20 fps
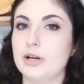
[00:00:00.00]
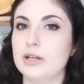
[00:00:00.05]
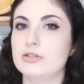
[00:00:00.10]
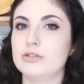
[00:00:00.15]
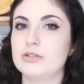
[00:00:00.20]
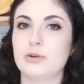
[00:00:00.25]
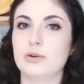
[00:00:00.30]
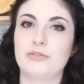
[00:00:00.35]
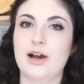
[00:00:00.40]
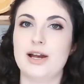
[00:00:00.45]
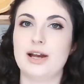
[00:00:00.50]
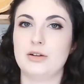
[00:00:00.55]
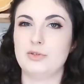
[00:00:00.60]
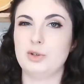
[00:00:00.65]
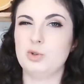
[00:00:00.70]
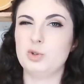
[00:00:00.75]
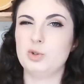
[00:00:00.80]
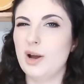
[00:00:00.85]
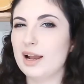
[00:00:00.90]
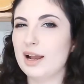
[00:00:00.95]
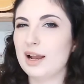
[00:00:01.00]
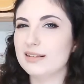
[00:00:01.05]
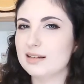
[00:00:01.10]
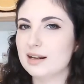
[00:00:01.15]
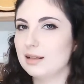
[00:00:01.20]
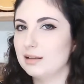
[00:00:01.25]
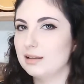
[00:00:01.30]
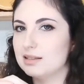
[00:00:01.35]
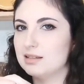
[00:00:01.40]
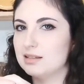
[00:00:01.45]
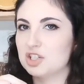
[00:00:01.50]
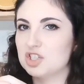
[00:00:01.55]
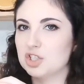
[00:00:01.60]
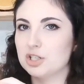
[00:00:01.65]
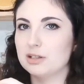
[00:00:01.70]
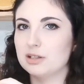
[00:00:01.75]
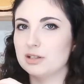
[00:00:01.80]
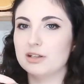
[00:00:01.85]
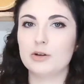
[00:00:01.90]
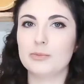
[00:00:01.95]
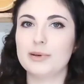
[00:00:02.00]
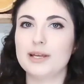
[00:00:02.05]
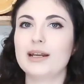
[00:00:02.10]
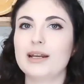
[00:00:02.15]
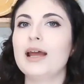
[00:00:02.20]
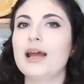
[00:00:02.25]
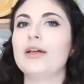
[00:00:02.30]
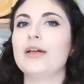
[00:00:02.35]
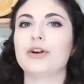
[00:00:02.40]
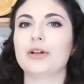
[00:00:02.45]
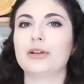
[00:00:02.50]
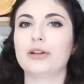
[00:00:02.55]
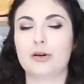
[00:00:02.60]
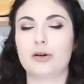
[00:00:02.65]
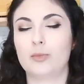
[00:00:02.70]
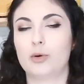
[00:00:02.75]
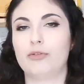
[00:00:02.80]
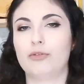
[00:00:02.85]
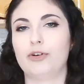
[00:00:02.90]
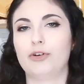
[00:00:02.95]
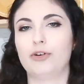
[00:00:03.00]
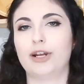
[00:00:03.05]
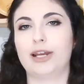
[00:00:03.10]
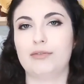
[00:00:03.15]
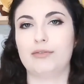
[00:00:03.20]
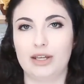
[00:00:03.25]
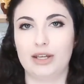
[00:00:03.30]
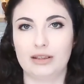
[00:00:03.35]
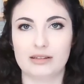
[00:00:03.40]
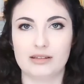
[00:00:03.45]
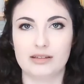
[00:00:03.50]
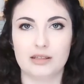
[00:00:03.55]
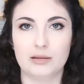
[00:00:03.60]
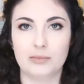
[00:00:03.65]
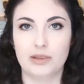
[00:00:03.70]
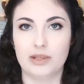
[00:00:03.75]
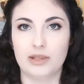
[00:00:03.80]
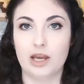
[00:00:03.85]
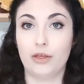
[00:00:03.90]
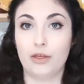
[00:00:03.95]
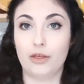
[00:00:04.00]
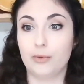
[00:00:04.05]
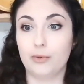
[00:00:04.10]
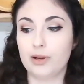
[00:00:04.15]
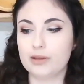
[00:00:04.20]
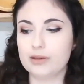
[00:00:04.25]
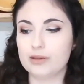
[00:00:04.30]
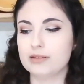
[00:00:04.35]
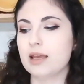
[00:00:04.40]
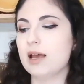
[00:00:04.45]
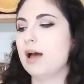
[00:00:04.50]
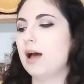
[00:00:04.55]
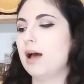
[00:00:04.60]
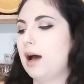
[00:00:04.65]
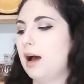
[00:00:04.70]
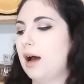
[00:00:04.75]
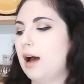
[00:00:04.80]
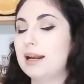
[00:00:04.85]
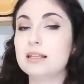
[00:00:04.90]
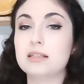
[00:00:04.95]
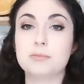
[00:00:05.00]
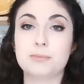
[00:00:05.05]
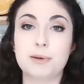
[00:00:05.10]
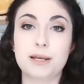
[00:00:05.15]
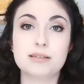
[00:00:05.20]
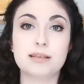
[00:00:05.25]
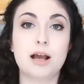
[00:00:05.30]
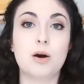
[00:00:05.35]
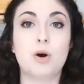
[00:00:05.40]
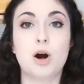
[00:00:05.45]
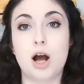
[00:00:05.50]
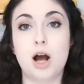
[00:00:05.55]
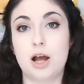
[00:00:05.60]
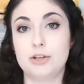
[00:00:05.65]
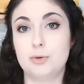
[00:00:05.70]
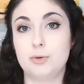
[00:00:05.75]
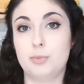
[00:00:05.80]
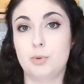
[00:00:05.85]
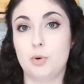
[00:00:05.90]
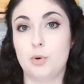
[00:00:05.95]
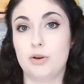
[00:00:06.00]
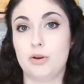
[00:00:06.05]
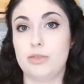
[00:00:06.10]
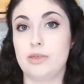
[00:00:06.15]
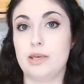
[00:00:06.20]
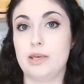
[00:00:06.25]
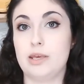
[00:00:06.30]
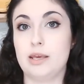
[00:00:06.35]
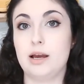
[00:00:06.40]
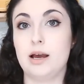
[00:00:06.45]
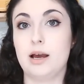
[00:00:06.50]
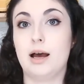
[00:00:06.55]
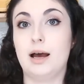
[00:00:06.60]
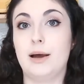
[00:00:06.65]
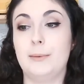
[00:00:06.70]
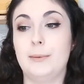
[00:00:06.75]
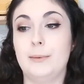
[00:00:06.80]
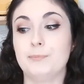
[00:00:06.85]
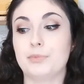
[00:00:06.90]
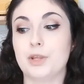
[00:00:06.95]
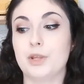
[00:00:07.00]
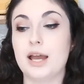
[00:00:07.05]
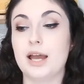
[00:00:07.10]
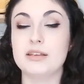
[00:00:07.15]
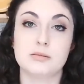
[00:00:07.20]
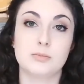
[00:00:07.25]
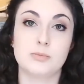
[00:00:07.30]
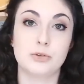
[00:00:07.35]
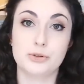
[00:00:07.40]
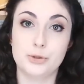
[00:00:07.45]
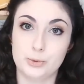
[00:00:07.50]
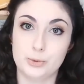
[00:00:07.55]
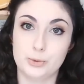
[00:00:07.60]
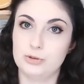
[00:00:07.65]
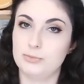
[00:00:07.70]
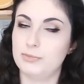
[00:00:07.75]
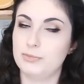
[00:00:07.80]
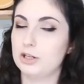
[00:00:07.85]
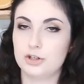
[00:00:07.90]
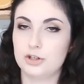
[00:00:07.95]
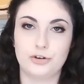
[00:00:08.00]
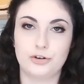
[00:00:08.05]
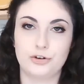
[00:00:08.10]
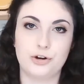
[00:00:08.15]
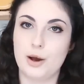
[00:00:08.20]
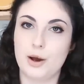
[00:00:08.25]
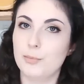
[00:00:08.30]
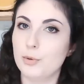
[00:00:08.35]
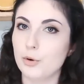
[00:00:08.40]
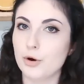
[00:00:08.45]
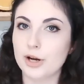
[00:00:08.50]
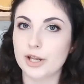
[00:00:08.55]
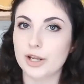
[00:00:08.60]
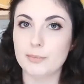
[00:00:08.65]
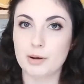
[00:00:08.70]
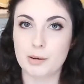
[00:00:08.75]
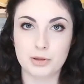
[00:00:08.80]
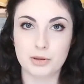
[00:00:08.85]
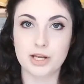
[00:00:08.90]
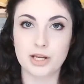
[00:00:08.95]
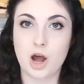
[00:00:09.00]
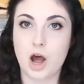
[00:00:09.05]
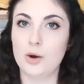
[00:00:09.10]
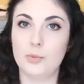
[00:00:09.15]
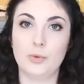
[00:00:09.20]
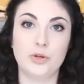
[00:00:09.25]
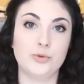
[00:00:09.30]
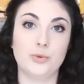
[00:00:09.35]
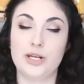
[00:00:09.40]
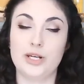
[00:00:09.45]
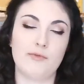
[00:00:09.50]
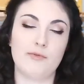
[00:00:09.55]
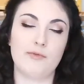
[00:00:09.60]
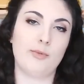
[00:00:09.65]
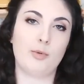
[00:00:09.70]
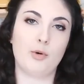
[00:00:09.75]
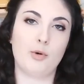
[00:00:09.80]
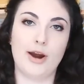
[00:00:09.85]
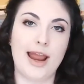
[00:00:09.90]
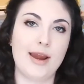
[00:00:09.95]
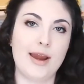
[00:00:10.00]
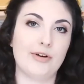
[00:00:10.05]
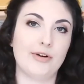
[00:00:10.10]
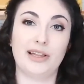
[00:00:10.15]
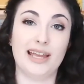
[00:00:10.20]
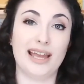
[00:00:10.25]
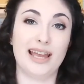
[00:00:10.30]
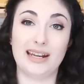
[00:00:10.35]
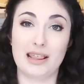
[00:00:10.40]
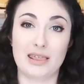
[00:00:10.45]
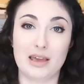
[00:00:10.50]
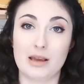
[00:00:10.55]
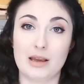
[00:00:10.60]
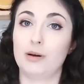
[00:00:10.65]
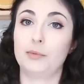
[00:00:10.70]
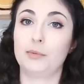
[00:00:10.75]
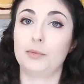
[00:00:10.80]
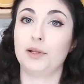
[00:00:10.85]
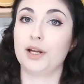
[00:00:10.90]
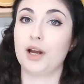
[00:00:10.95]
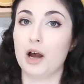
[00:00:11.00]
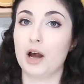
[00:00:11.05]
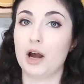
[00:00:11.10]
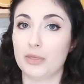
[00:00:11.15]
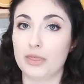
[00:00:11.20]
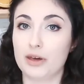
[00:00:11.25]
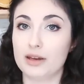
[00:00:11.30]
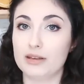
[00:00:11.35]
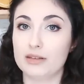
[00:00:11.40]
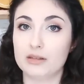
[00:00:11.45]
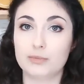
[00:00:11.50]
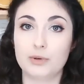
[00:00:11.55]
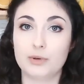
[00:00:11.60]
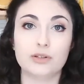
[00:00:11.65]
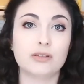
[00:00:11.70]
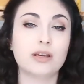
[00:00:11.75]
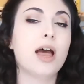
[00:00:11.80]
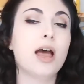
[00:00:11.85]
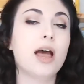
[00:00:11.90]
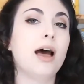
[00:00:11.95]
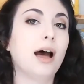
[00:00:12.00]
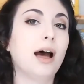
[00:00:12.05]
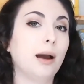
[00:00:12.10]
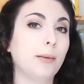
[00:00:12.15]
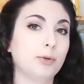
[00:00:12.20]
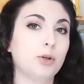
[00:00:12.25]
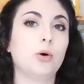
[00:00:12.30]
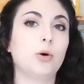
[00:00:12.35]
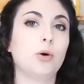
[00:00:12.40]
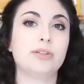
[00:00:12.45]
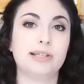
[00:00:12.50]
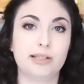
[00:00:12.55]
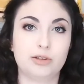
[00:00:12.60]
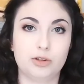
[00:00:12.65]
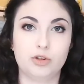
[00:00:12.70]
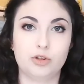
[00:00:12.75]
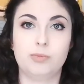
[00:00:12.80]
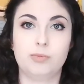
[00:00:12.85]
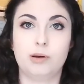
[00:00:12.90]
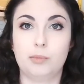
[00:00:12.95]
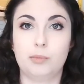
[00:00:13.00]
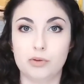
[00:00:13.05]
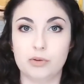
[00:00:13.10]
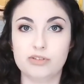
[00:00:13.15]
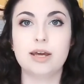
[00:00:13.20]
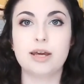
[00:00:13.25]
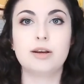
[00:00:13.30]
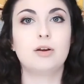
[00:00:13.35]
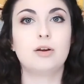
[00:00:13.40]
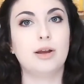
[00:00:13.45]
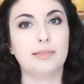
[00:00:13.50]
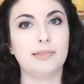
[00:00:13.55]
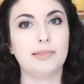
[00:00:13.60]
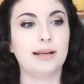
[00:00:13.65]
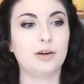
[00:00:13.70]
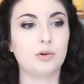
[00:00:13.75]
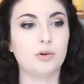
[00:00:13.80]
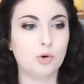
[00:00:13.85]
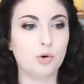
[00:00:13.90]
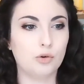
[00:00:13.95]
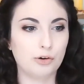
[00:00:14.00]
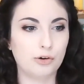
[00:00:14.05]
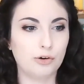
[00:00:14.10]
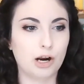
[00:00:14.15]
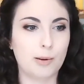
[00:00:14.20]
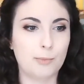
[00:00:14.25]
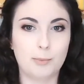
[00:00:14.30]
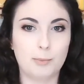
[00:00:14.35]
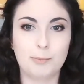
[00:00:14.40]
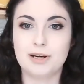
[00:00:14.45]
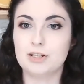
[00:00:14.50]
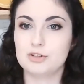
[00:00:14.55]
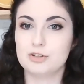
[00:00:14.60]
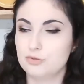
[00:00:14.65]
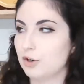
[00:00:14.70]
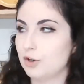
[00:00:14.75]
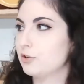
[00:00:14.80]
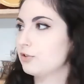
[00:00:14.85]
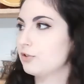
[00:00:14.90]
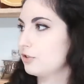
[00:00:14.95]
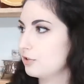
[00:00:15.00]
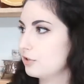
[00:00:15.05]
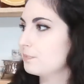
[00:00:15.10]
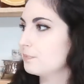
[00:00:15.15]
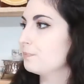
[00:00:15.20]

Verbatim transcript: So I find if you do accidentally touch it a little bit, they're a little more forgiving than some of the other ones. And it depends how hot you pour the Isomalt too. So make sure you're not pouring it bubbling hot, which we never pour really anything bubbling hot with Isomalt. You always let those bubbles settle and let it cool for a couple minutes first.